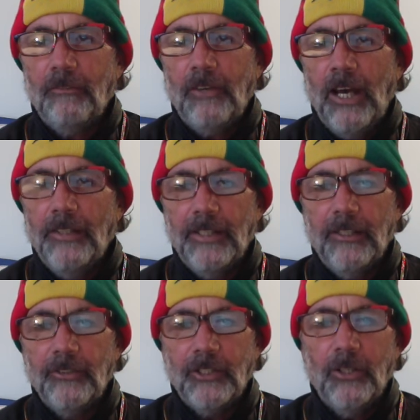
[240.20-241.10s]
find it.
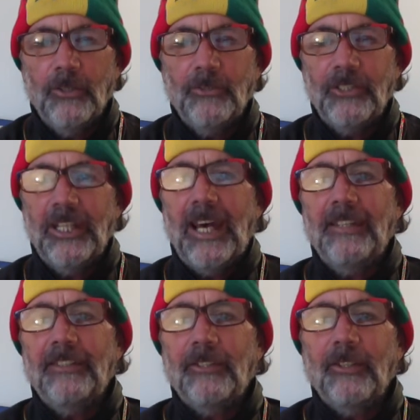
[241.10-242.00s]
And so, see
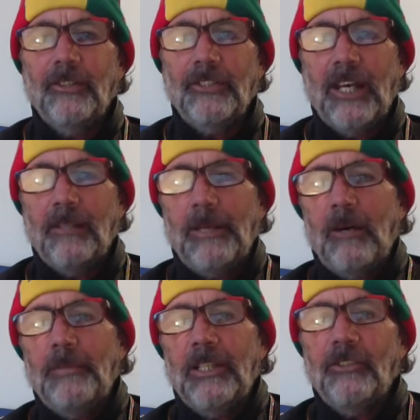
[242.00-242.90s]
that? So it's not
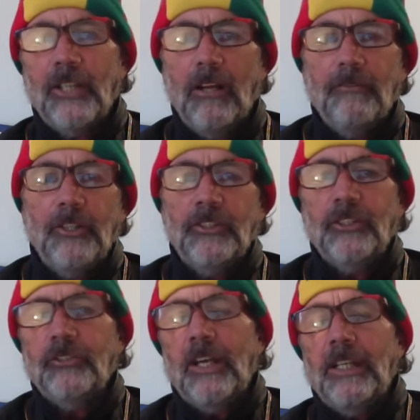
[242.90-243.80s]
about being selfish
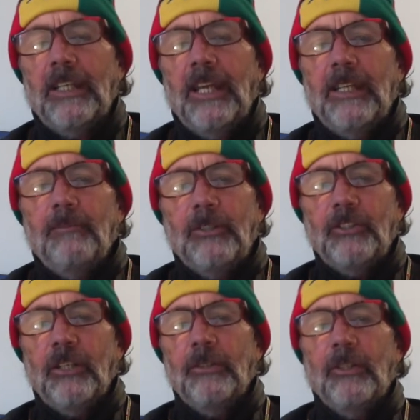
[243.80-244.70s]
and trying to gain
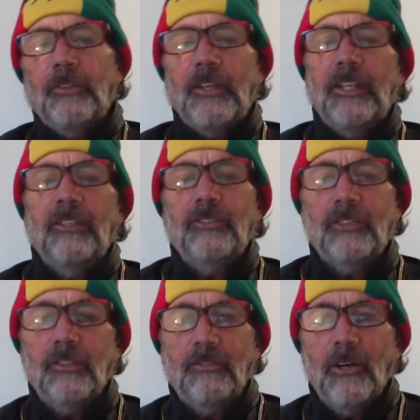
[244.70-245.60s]
material
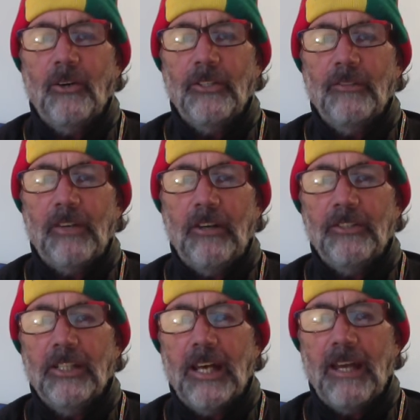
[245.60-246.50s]
things. You
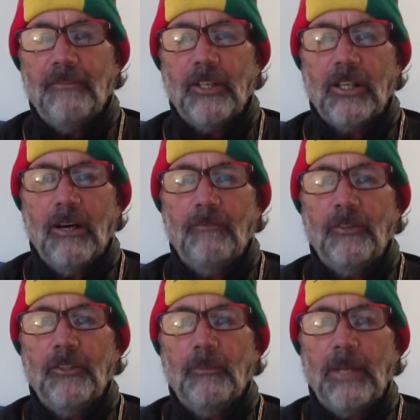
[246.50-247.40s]
found your life, your
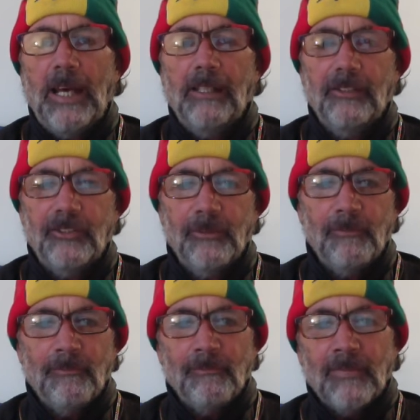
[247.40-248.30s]
comfort, your palace,
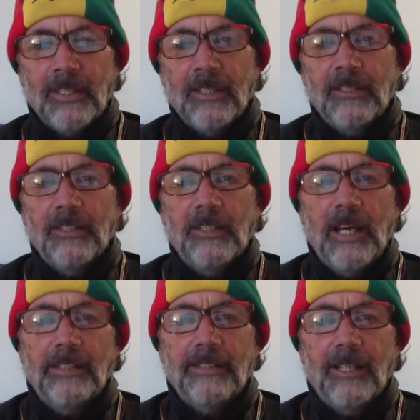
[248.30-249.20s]
your
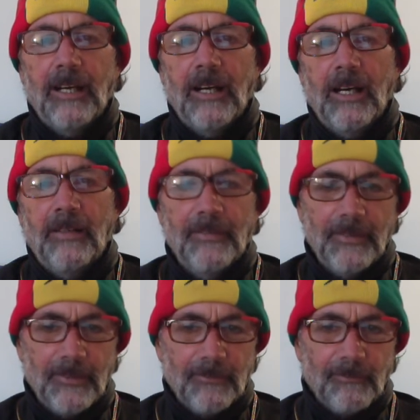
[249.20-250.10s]
nice car.
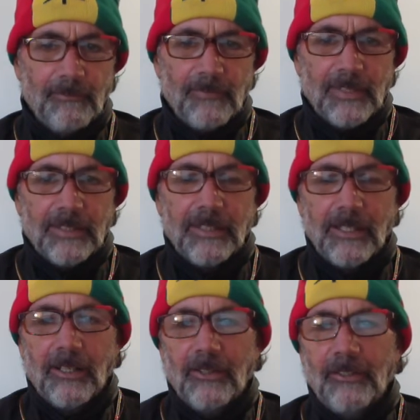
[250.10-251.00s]

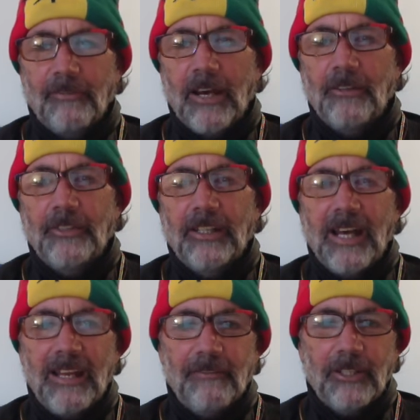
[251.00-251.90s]
You found your
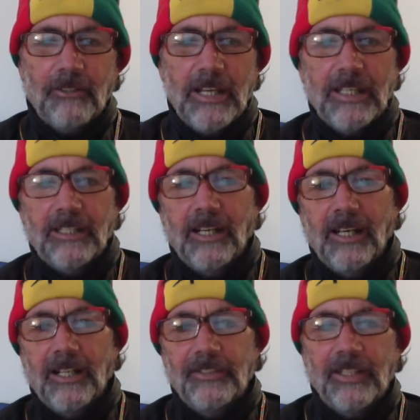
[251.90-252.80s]
life, your credit
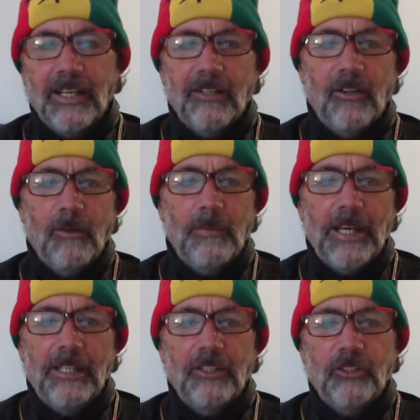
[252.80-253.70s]
cards. You got it all
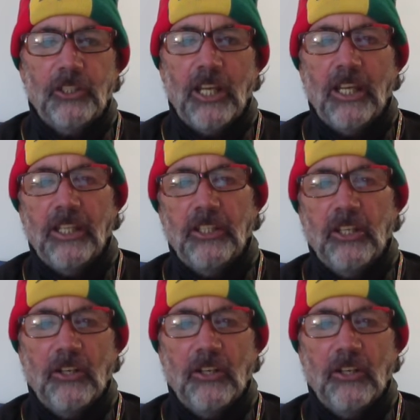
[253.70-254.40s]
made in the shade,